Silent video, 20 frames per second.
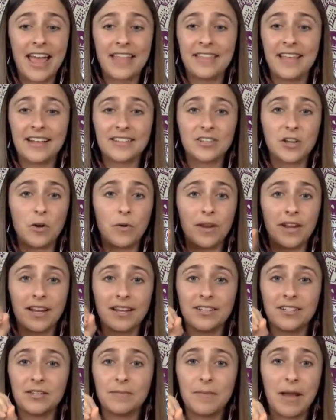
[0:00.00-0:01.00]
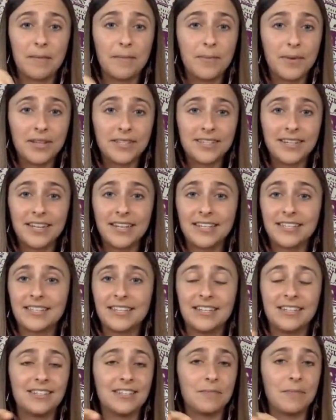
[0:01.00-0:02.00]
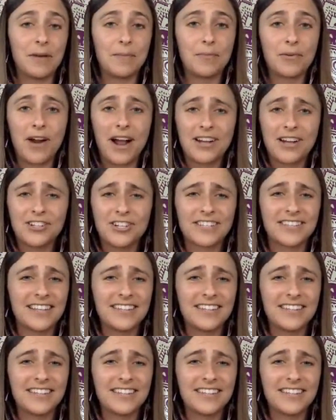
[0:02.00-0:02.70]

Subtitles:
and that's going into my business and into my projects.